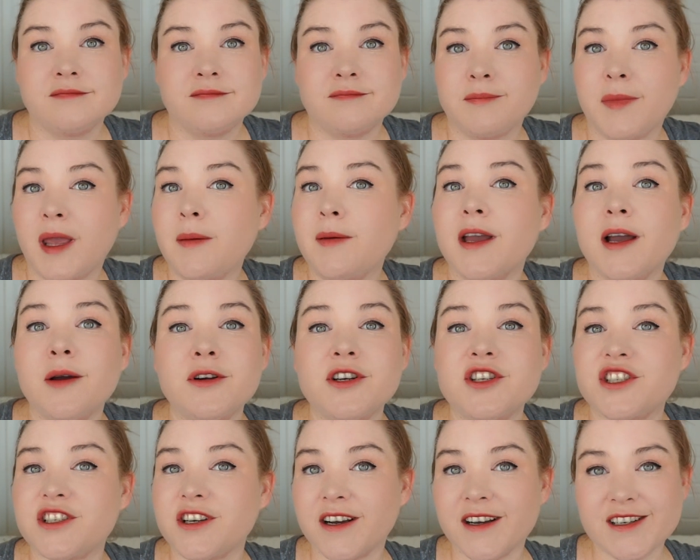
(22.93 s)
maybe I
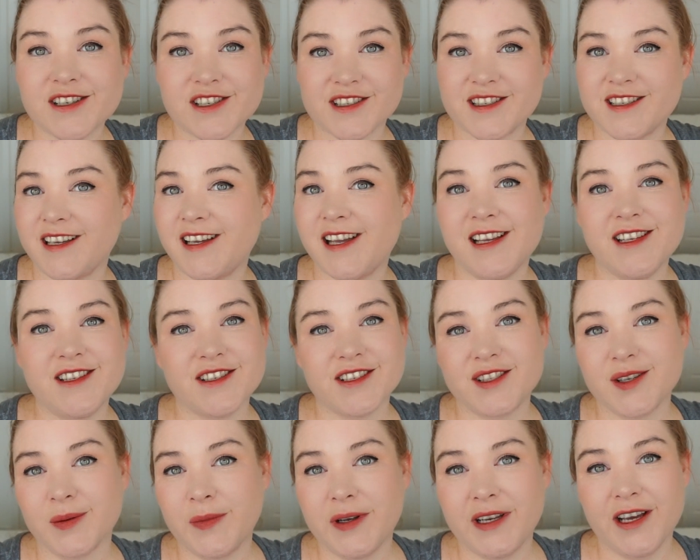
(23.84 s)
would share it just in case
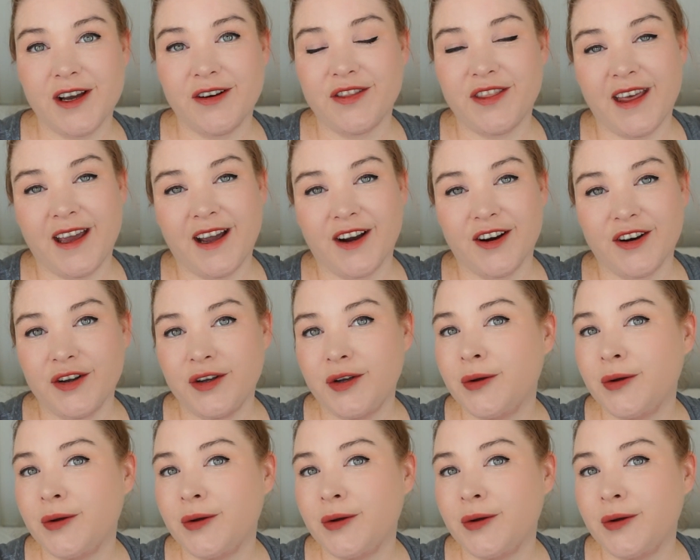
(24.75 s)
there's somebody out there